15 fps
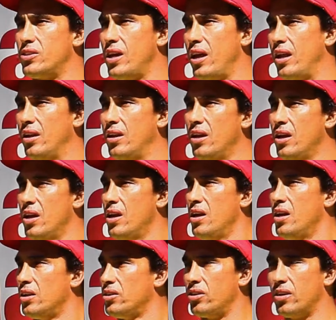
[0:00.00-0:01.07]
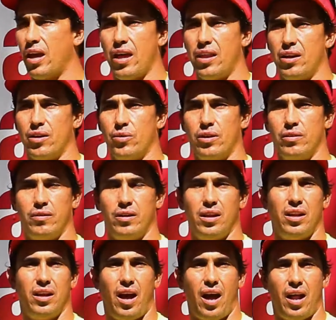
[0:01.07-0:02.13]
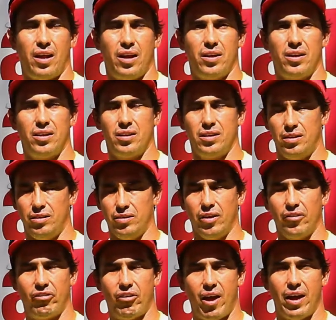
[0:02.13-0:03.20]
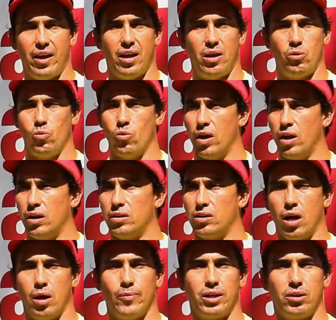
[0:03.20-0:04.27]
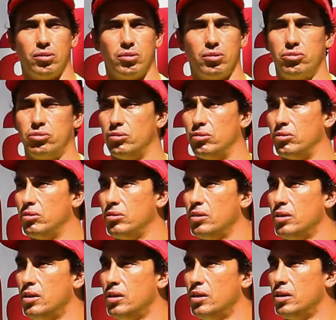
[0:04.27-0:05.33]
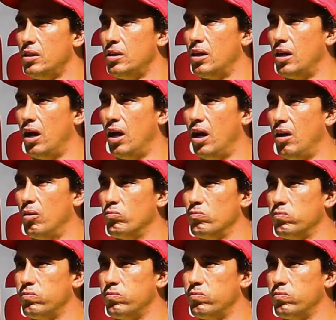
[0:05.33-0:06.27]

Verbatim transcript: And together we really gotta unify and one common goal to um,